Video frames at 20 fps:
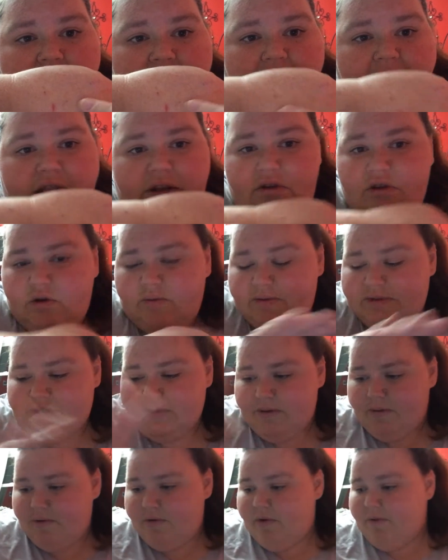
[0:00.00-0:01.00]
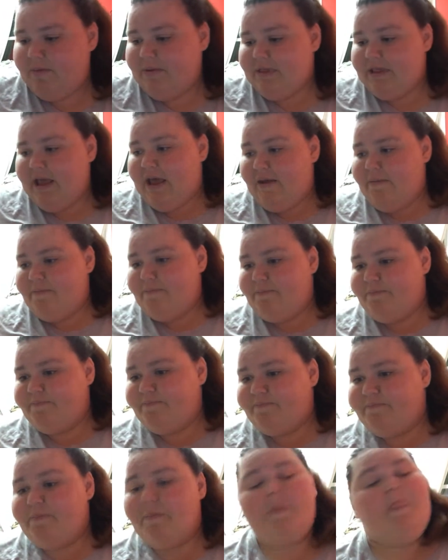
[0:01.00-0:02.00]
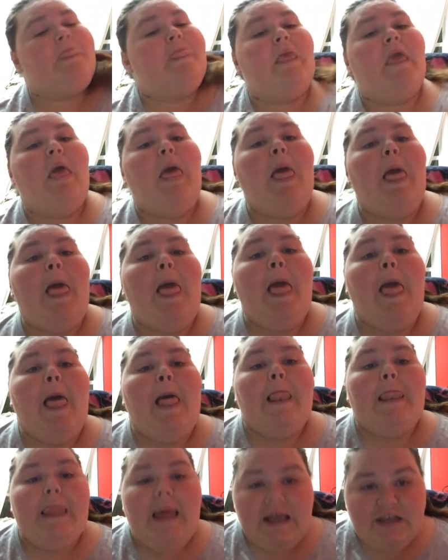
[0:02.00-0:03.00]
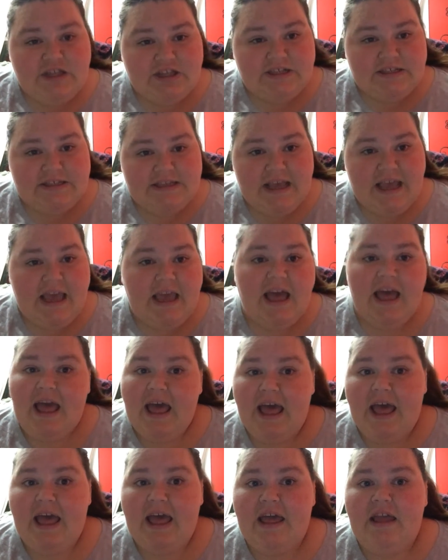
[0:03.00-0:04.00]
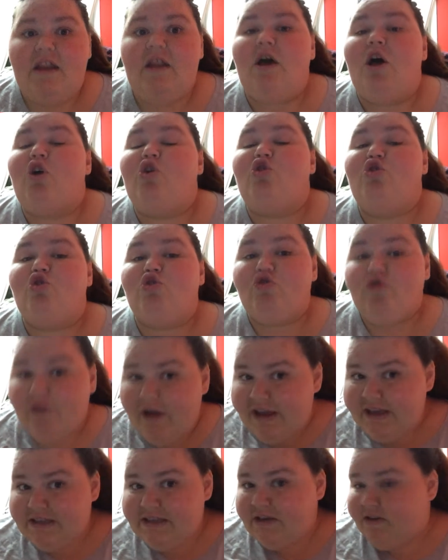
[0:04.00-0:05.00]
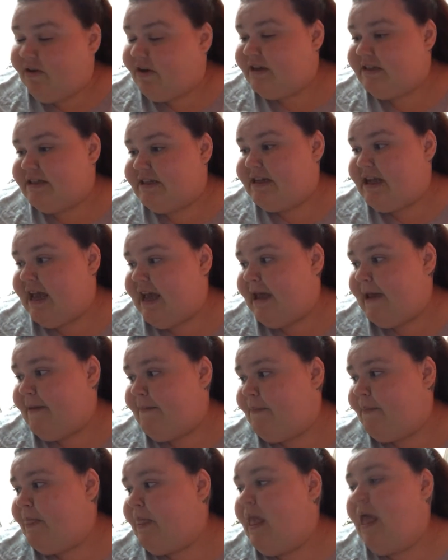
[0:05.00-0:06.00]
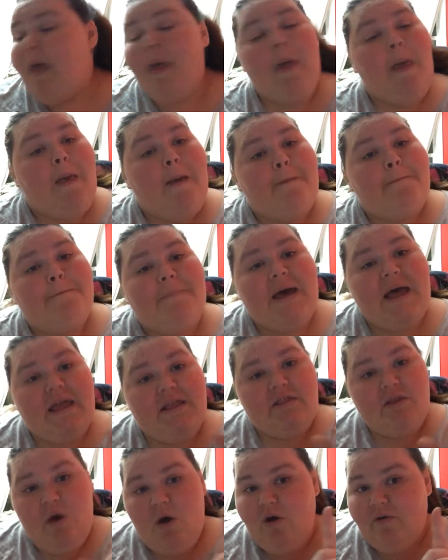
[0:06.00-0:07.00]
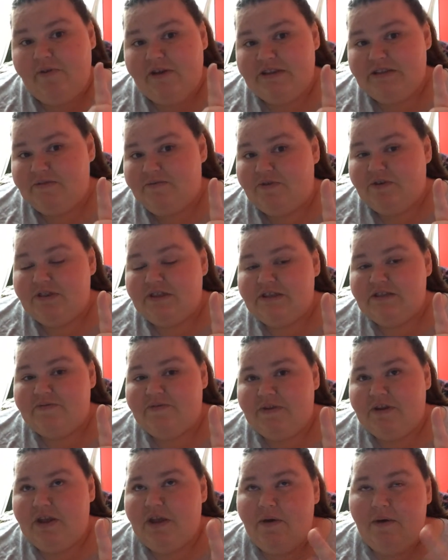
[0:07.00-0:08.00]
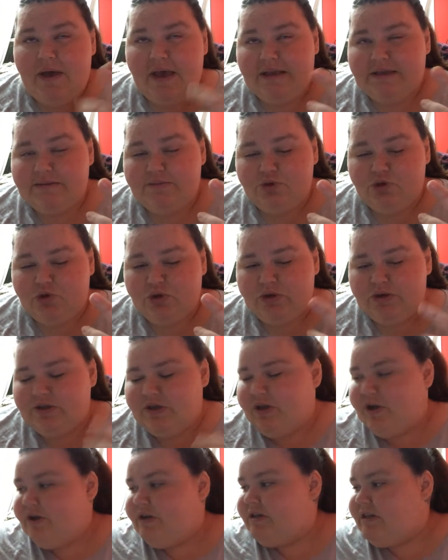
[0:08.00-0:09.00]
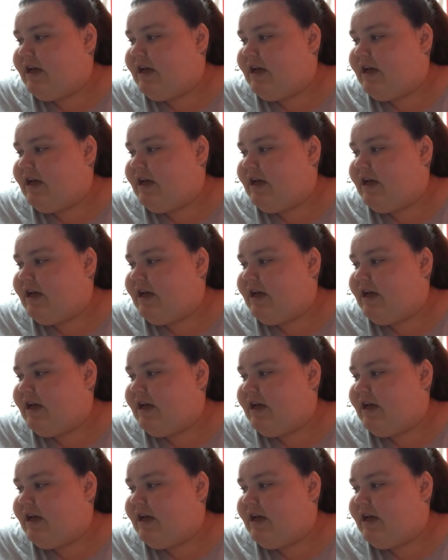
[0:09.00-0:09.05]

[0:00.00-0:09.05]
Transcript: I don't know what's going on with that. Let's just say I had a crazy, crazy day. But the whole reason for this video, as I'm sure you saw in the